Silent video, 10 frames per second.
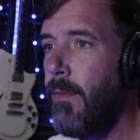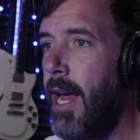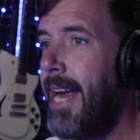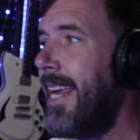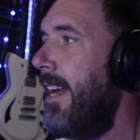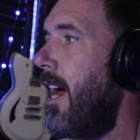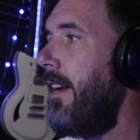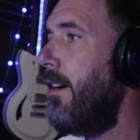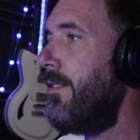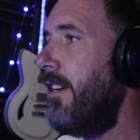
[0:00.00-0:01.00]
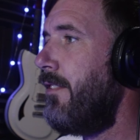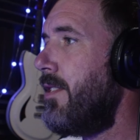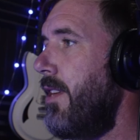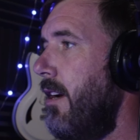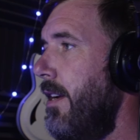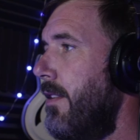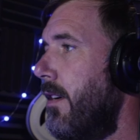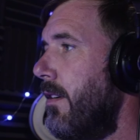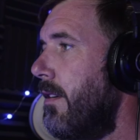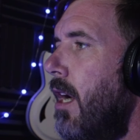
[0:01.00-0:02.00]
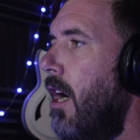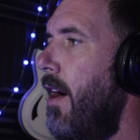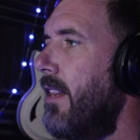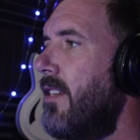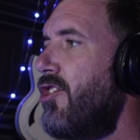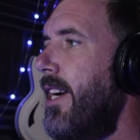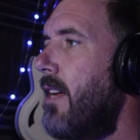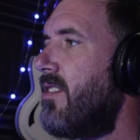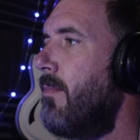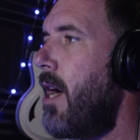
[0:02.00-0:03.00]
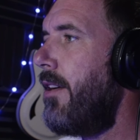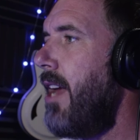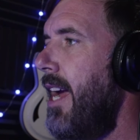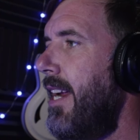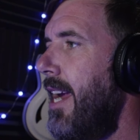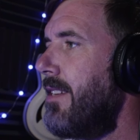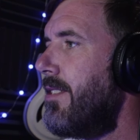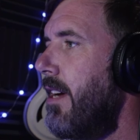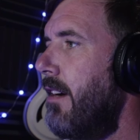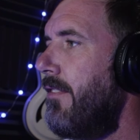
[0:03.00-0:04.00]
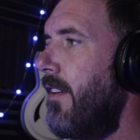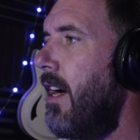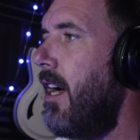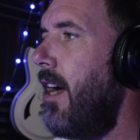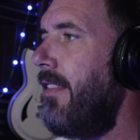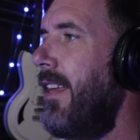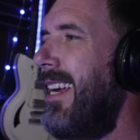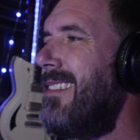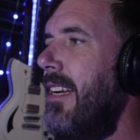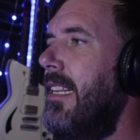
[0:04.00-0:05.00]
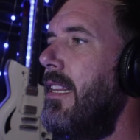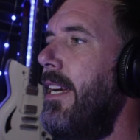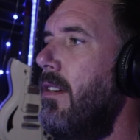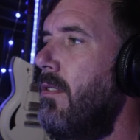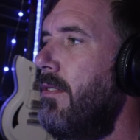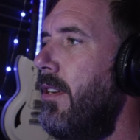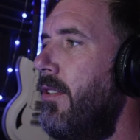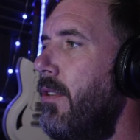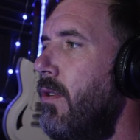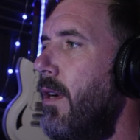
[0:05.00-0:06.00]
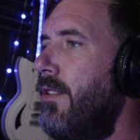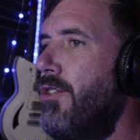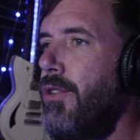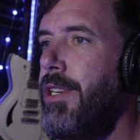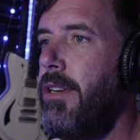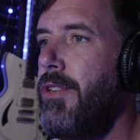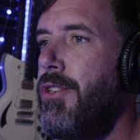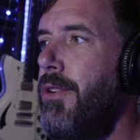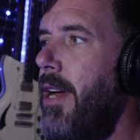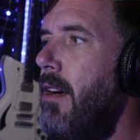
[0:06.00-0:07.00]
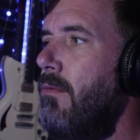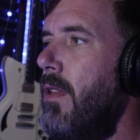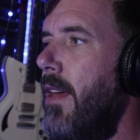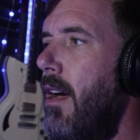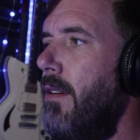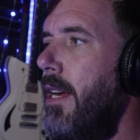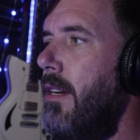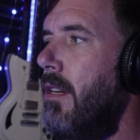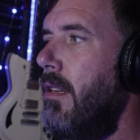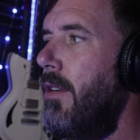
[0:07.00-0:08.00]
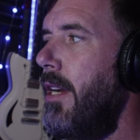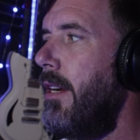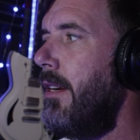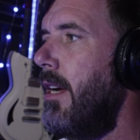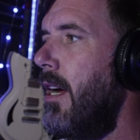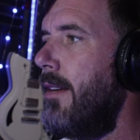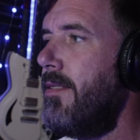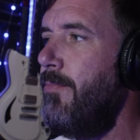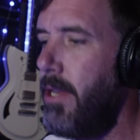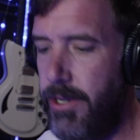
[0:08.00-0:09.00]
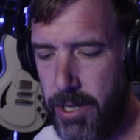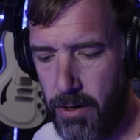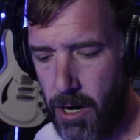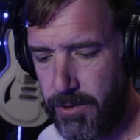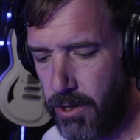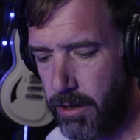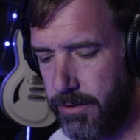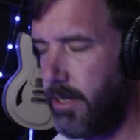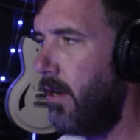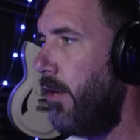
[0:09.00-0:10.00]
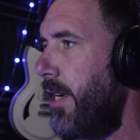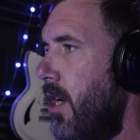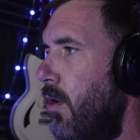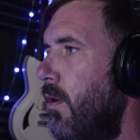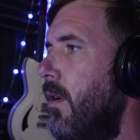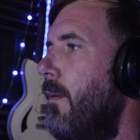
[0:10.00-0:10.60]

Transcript: I cannot hear a difference there either. All right, let's check out some modern high gain stuff. I think it's illegal to do a junior shootout without including some Billy Joe Armstrong. So here we go.